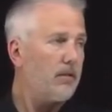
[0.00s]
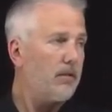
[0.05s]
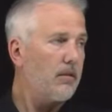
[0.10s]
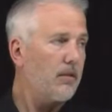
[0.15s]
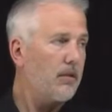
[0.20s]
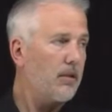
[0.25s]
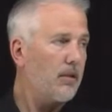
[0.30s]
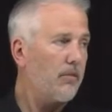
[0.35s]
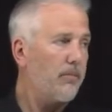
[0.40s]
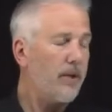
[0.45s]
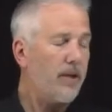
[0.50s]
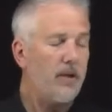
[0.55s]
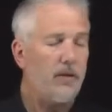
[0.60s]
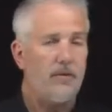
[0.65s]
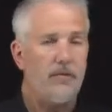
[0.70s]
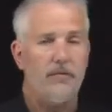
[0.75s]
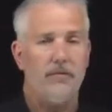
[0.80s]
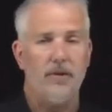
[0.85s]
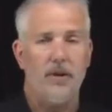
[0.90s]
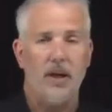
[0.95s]
come out
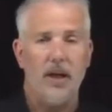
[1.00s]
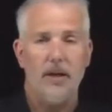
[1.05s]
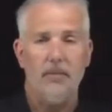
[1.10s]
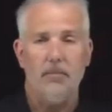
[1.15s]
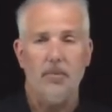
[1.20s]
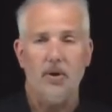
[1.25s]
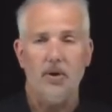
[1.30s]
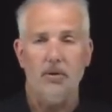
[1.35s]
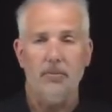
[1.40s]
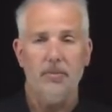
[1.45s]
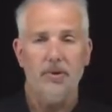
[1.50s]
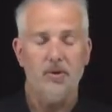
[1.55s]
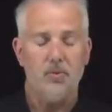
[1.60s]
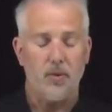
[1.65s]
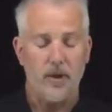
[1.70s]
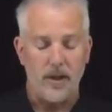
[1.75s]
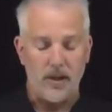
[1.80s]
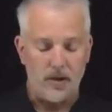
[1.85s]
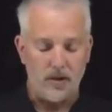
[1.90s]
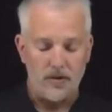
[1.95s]
of the light bulb as
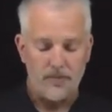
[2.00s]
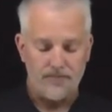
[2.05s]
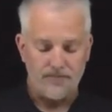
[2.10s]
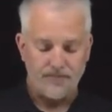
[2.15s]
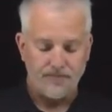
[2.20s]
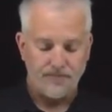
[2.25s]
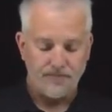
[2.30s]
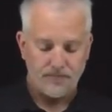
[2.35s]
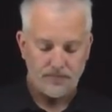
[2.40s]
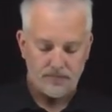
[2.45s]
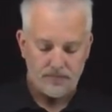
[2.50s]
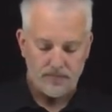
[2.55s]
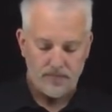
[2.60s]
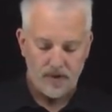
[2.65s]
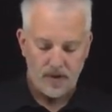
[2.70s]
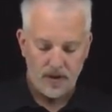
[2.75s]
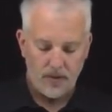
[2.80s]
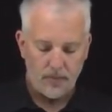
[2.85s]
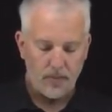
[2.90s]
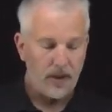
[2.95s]
well,
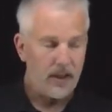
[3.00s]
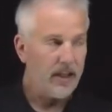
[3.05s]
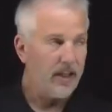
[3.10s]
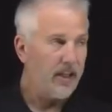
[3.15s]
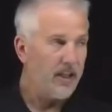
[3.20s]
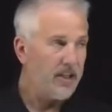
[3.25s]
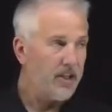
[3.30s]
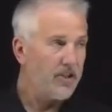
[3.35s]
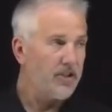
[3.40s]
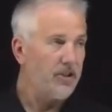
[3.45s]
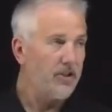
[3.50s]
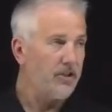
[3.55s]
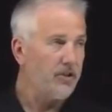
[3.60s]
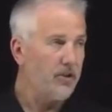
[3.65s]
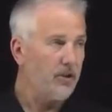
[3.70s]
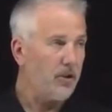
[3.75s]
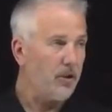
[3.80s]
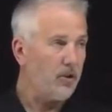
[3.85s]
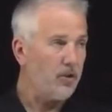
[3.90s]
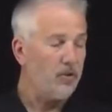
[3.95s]
but in addition to
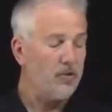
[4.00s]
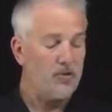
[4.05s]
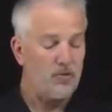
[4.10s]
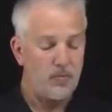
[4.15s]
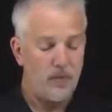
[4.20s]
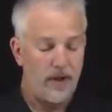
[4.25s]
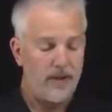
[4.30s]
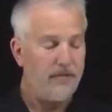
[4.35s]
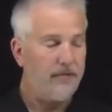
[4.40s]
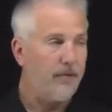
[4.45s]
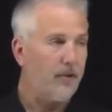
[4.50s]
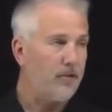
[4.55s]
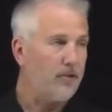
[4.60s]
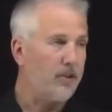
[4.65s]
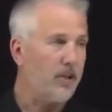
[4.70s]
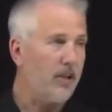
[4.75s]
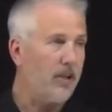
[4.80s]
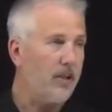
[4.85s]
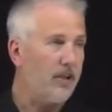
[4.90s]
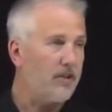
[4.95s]
those red
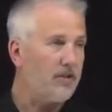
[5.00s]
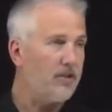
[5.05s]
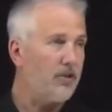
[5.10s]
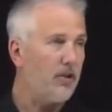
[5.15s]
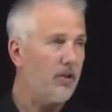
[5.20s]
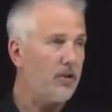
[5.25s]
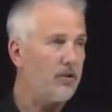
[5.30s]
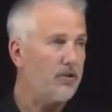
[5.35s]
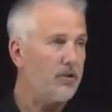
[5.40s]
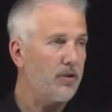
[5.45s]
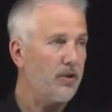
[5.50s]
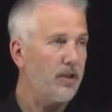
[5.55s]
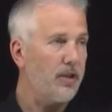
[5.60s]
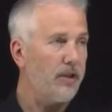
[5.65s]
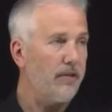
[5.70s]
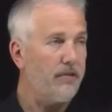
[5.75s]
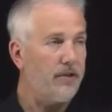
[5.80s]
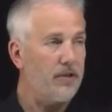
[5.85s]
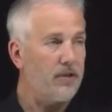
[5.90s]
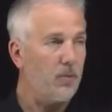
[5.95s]
photons, you're also going to,
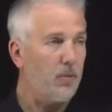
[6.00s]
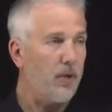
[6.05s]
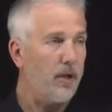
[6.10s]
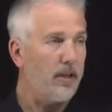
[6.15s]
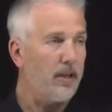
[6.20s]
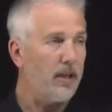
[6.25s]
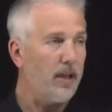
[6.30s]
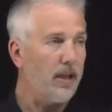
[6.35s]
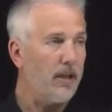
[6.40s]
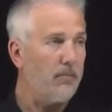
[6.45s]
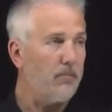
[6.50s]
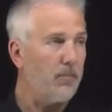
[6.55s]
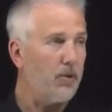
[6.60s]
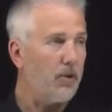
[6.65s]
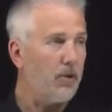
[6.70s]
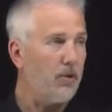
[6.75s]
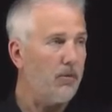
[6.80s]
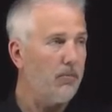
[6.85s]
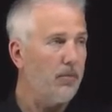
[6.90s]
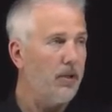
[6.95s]
if it's a white light
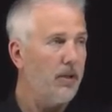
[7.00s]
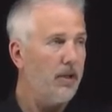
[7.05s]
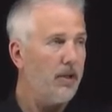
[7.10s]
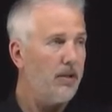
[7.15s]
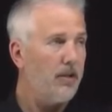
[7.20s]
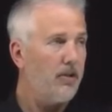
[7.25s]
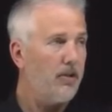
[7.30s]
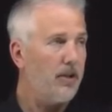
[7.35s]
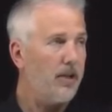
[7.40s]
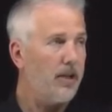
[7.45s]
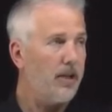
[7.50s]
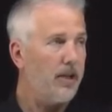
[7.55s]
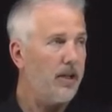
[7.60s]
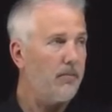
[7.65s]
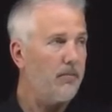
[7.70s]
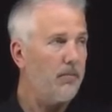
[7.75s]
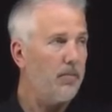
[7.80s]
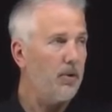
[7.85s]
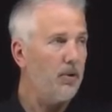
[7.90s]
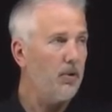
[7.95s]
bulb, you're going to
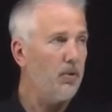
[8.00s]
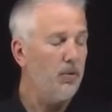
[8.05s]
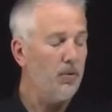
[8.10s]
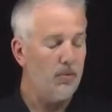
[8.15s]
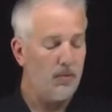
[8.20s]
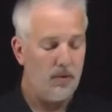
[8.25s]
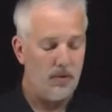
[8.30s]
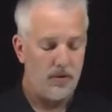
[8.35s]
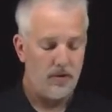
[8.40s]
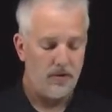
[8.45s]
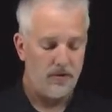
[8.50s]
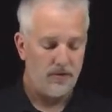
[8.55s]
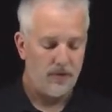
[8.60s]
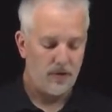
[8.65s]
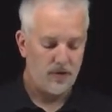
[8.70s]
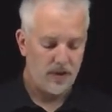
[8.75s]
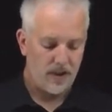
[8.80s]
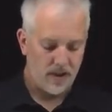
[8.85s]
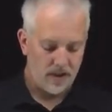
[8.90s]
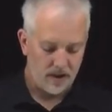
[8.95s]
get blue
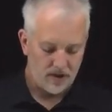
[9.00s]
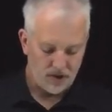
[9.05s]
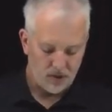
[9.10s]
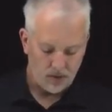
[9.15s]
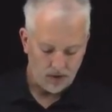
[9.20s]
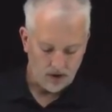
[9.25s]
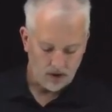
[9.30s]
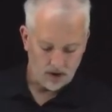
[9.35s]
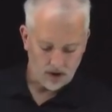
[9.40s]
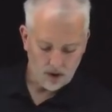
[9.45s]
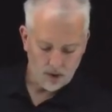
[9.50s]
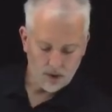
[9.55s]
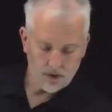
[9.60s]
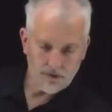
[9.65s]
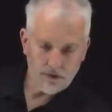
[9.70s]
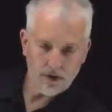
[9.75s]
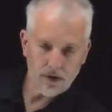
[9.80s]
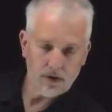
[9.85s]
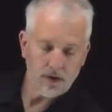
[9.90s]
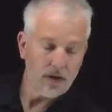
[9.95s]
photons with a lower,
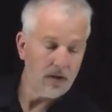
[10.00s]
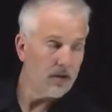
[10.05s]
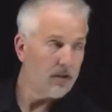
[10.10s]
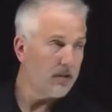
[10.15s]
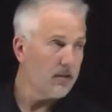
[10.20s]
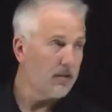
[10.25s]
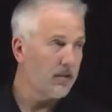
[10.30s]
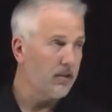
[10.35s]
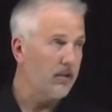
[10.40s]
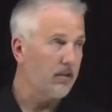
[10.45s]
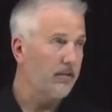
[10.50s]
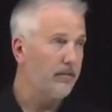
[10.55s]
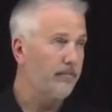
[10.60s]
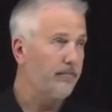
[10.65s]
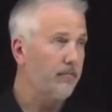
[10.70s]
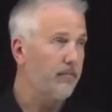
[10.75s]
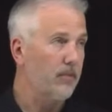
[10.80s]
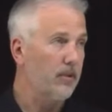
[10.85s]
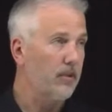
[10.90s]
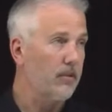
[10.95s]
uh, um,
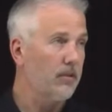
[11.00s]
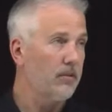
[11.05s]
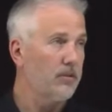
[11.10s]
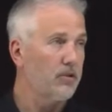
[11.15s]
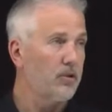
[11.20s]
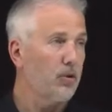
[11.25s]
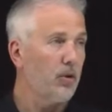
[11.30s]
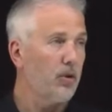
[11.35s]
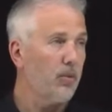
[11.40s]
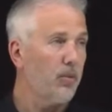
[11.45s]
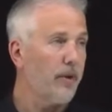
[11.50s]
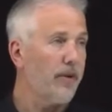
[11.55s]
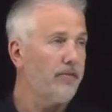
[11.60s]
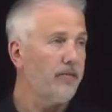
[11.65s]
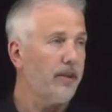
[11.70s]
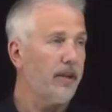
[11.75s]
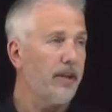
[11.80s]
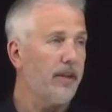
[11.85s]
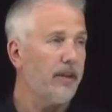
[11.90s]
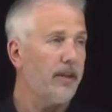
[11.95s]
shorter
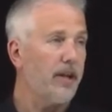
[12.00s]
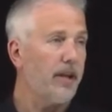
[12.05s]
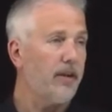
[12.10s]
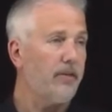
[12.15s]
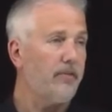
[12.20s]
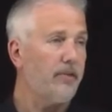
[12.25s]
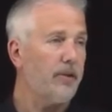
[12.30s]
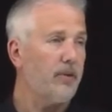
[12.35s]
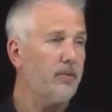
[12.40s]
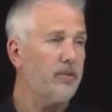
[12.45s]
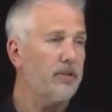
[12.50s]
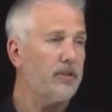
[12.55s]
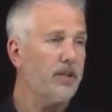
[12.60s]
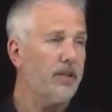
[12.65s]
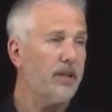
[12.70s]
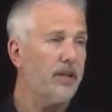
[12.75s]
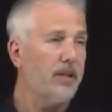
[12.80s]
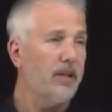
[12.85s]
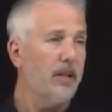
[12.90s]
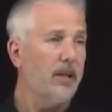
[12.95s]
wavelength, higher
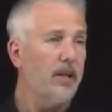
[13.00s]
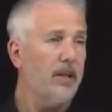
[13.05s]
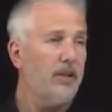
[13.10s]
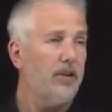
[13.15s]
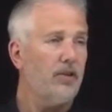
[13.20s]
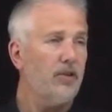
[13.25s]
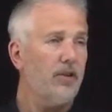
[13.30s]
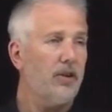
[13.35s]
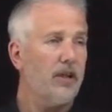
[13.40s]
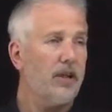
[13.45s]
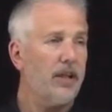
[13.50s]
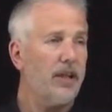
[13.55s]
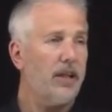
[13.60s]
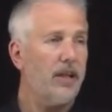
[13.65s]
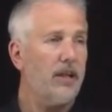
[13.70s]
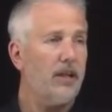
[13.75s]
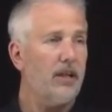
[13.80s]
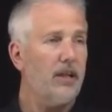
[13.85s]
frequency. You're going to get